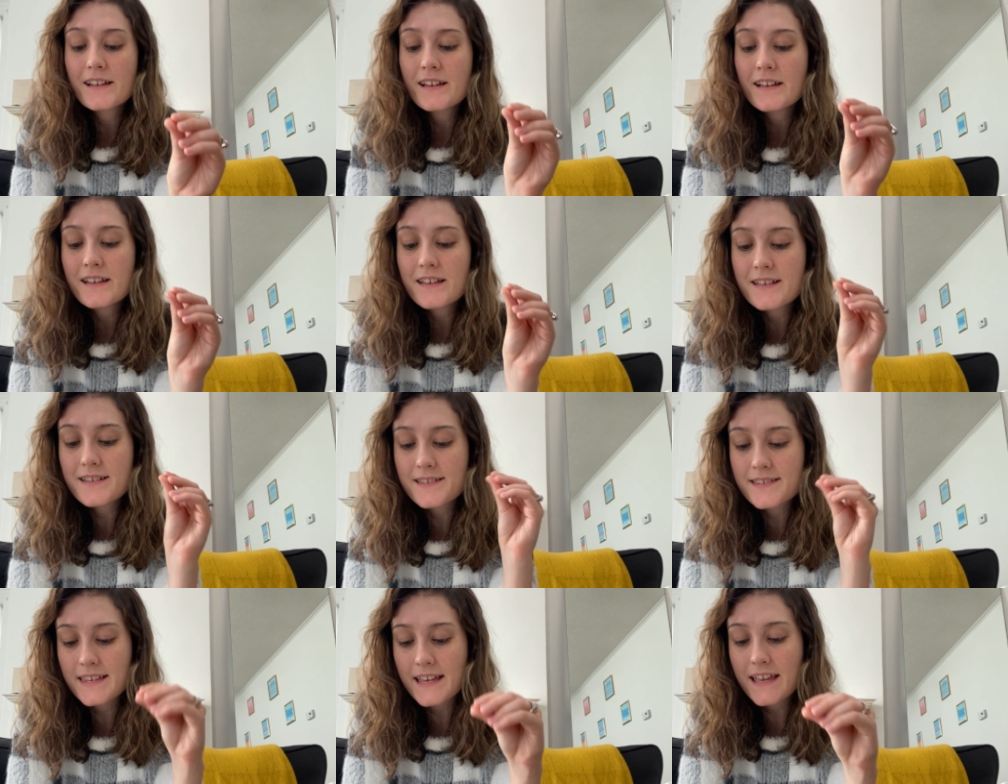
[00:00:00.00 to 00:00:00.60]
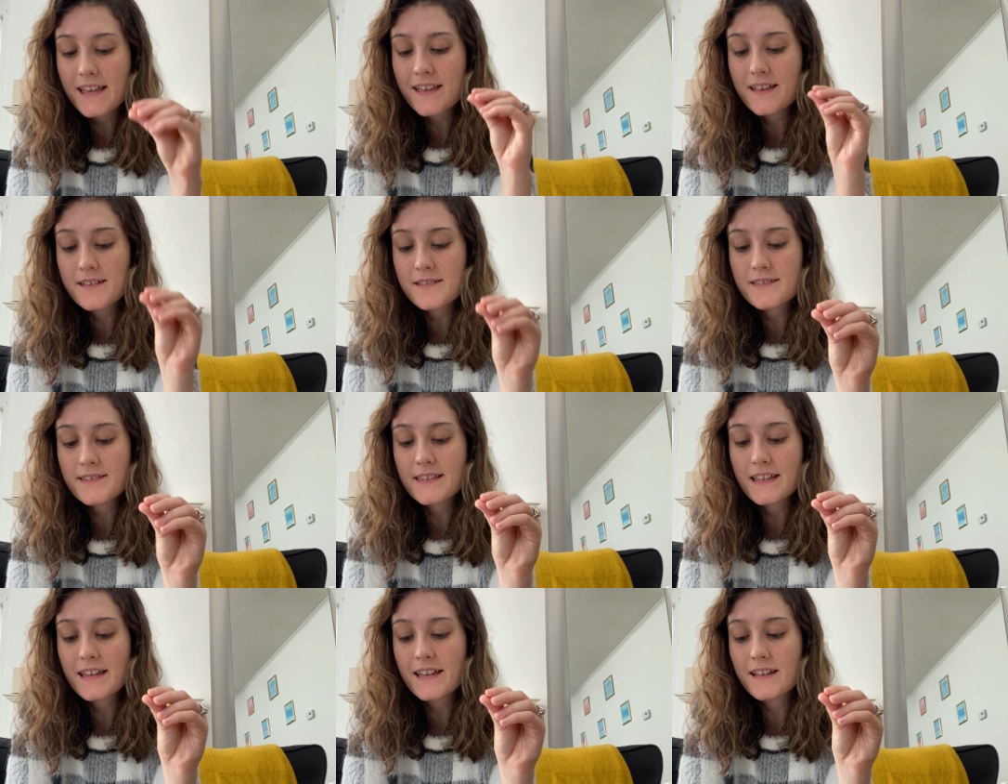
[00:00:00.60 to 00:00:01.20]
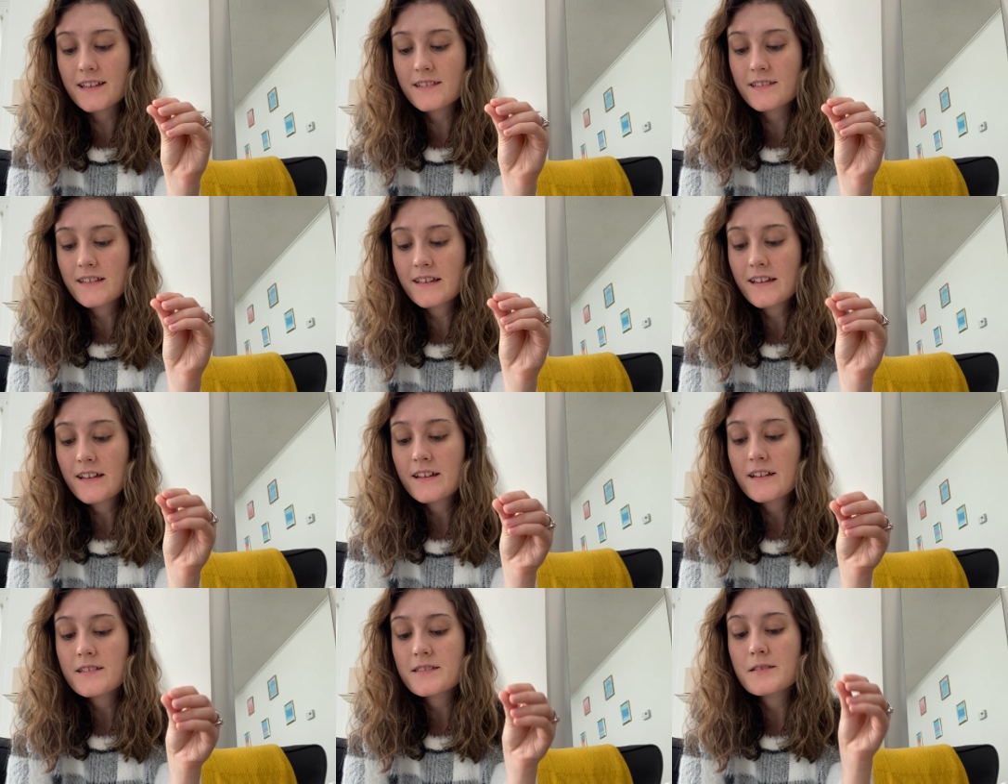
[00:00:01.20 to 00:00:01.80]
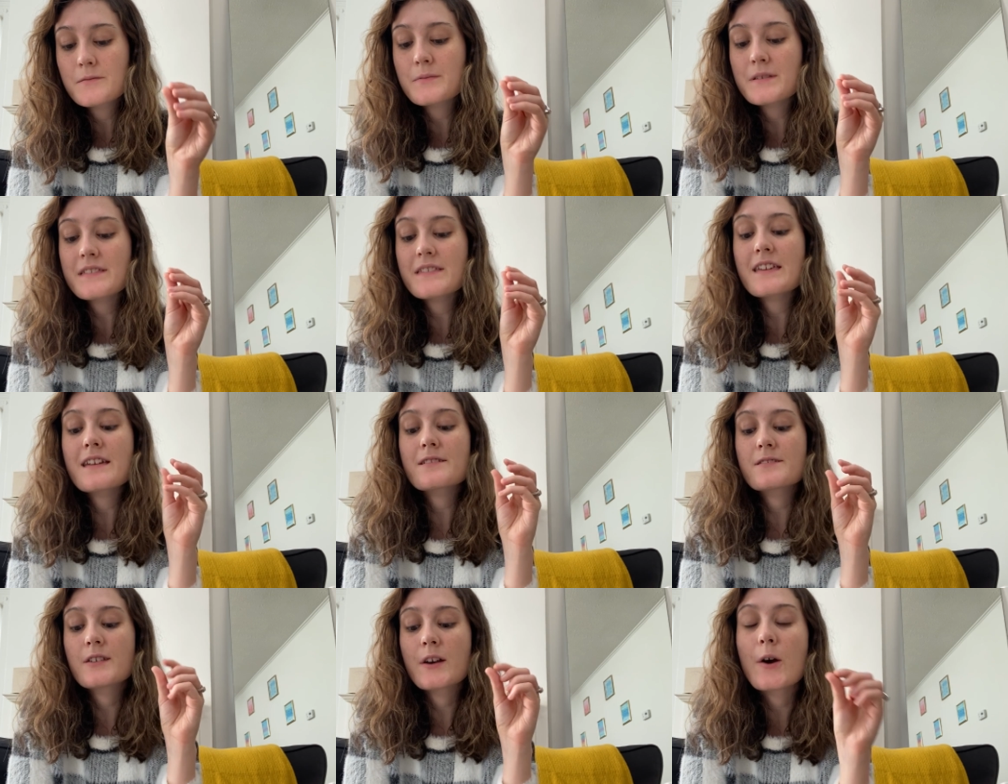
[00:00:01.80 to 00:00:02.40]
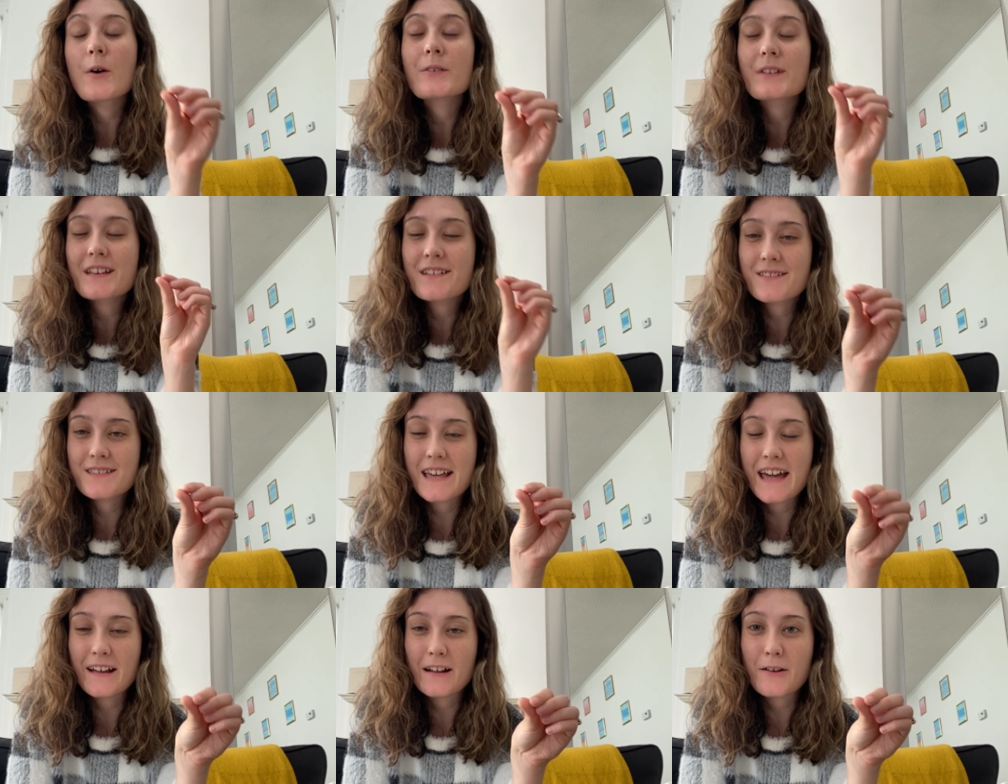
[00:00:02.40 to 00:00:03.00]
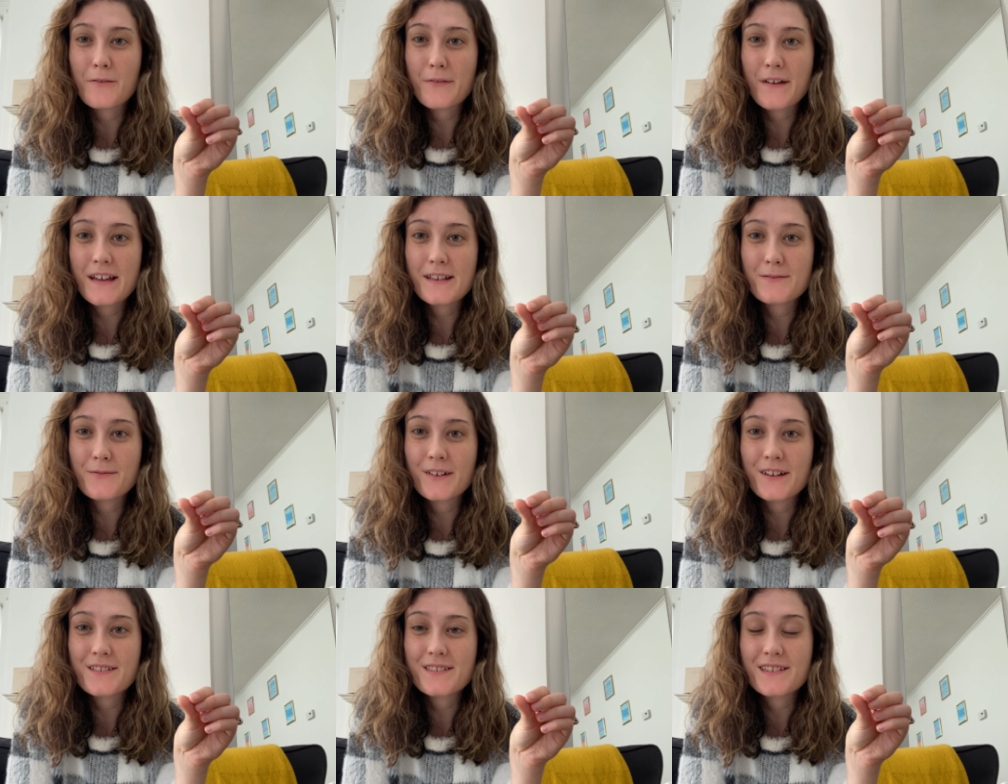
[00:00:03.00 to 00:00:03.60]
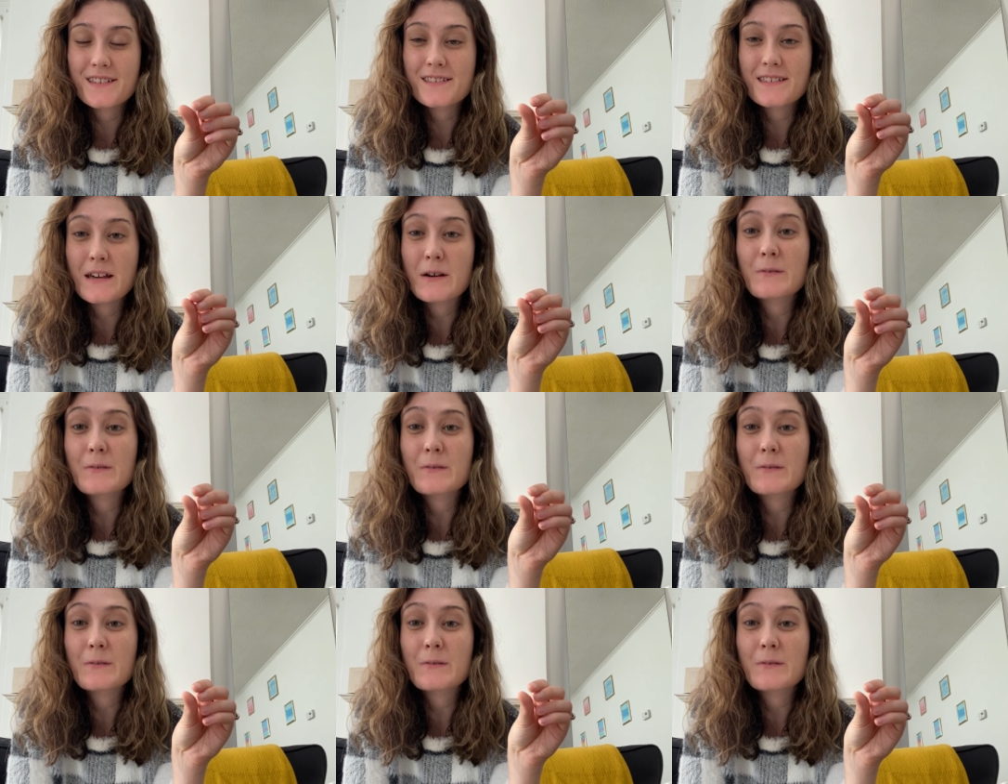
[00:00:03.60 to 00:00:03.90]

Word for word: He sent His Son to be the atoning sacrifice for our sins.